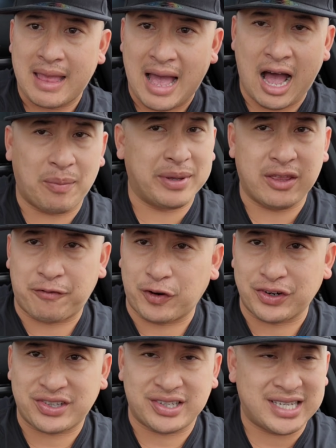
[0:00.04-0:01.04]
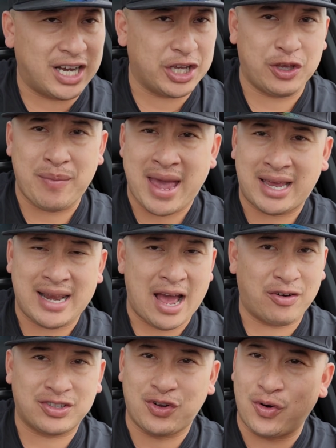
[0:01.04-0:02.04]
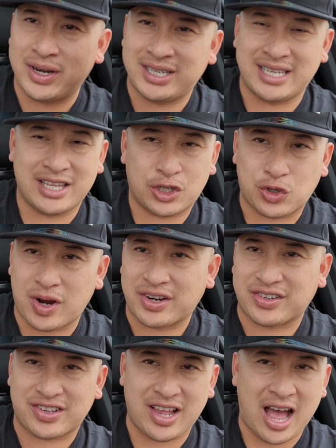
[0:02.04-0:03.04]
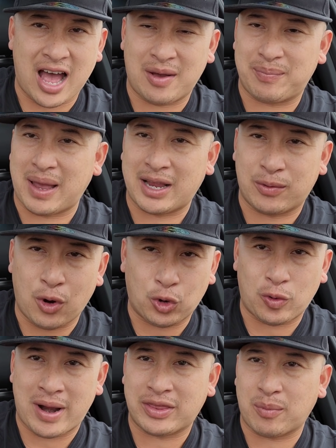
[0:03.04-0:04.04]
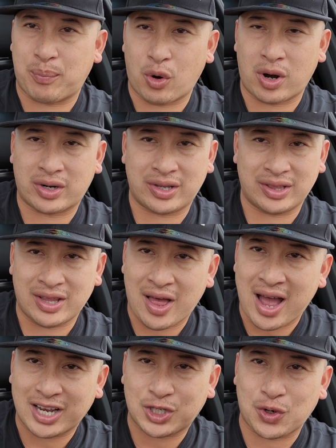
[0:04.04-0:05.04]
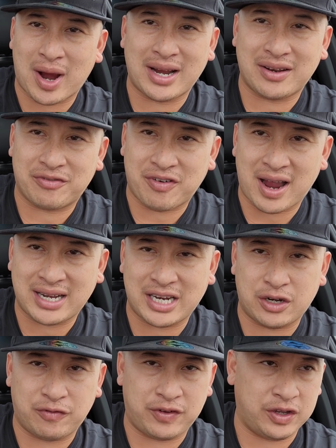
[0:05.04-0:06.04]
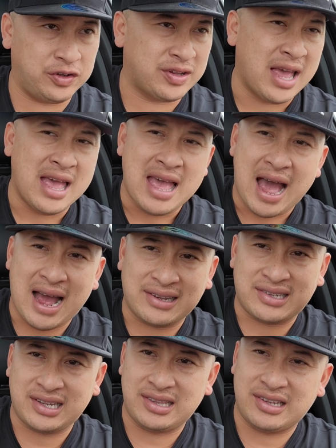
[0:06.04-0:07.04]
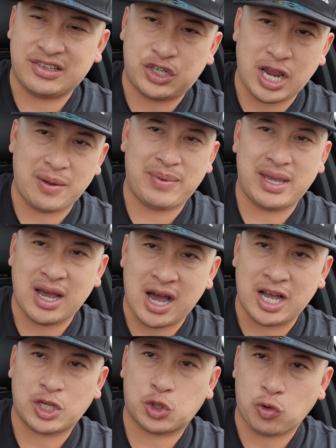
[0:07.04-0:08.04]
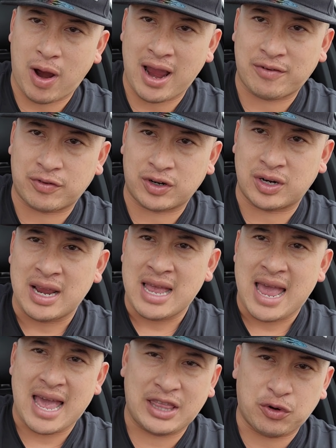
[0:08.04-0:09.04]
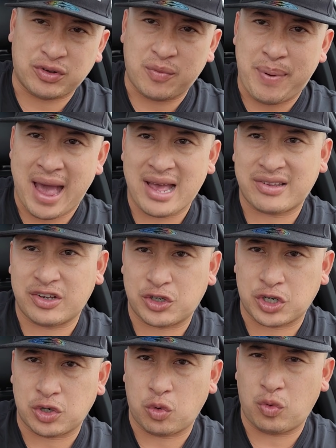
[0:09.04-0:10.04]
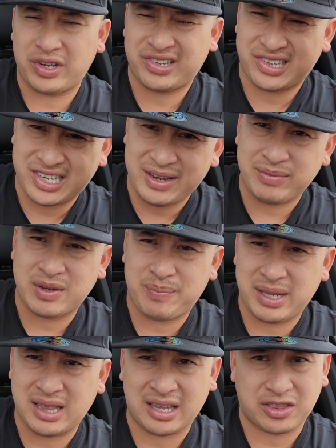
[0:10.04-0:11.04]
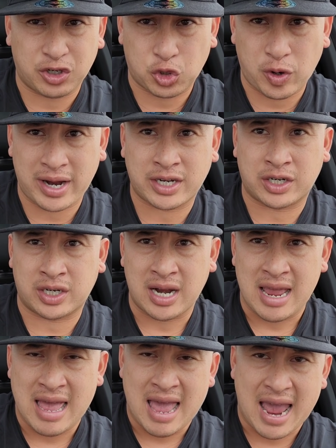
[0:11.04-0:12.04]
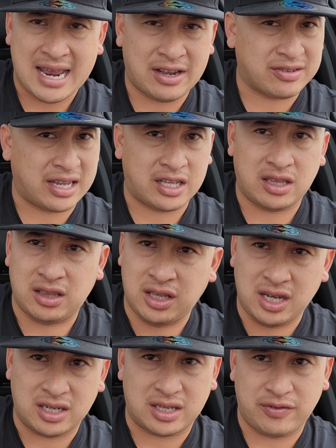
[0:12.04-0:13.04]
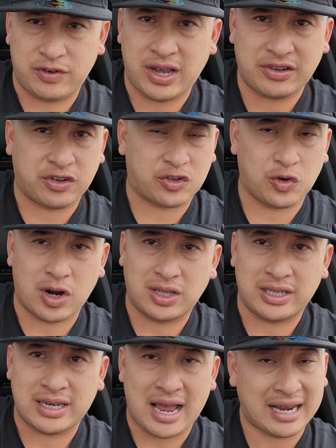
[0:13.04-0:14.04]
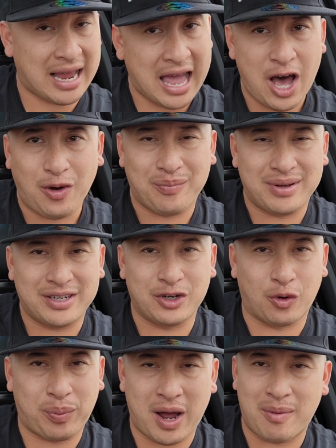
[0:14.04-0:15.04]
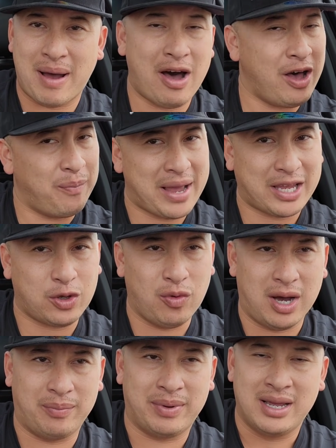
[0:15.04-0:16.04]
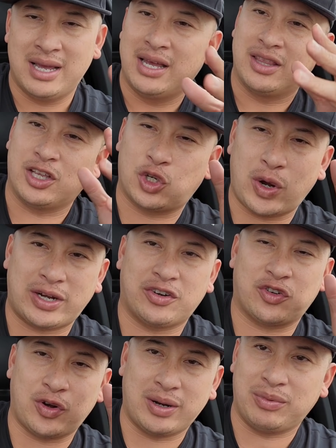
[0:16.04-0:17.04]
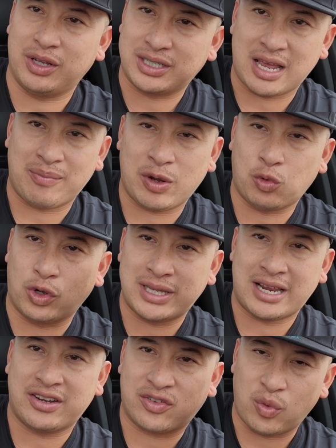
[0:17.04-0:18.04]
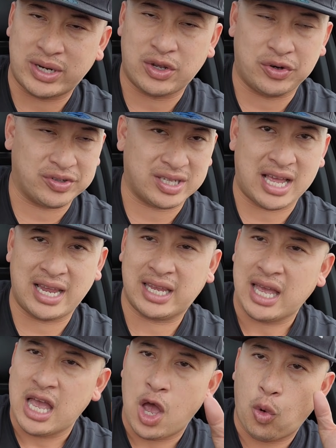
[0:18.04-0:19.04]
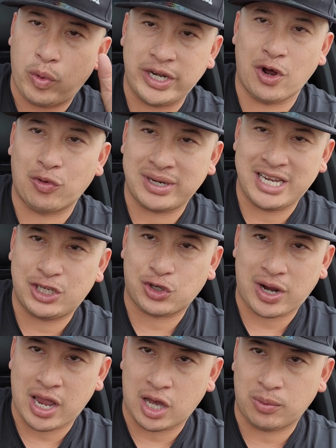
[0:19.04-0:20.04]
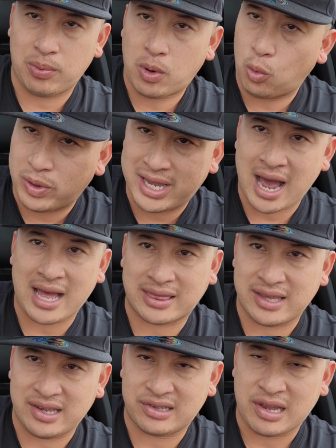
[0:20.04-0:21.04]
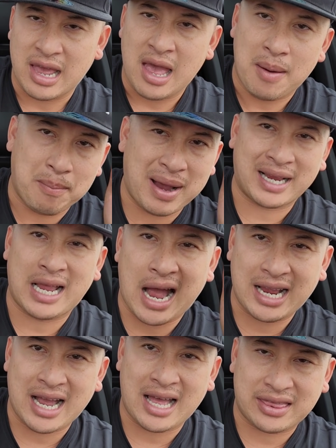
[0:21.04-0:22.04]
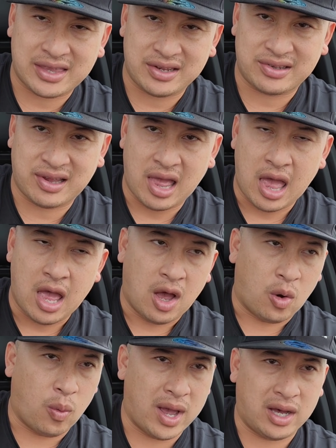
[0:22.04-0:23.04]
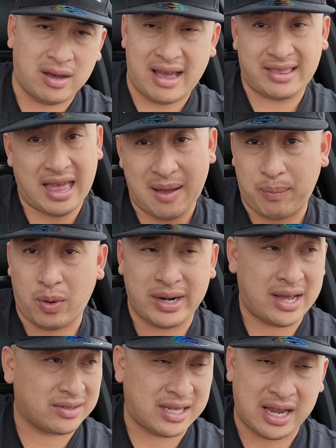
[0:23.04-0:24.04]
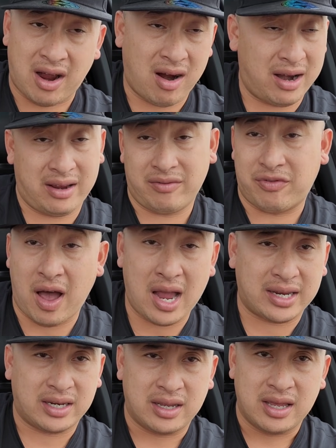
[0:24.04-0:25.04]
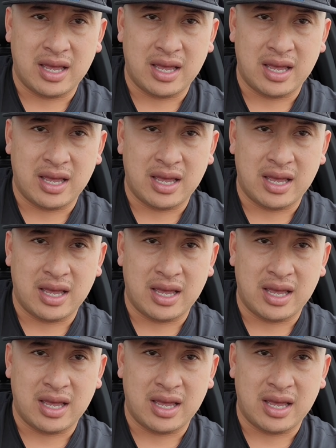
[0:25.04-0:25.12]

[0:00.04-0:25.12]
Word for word: I'll be the first to tell you, man, I was going in the truck stop. I go around the parking lot trying to find interviews. I see this JB Hunt driver and there was a passenger, which seemed to be like the trainer. And I was like, look, if you guys are struggling, I can help. No problem. I'll help back you up. The trainer straight up looked at me, rolled down his window and was like, we don't need your help. We got this. My guy got this. Well, at that point, I was like, all right, fine.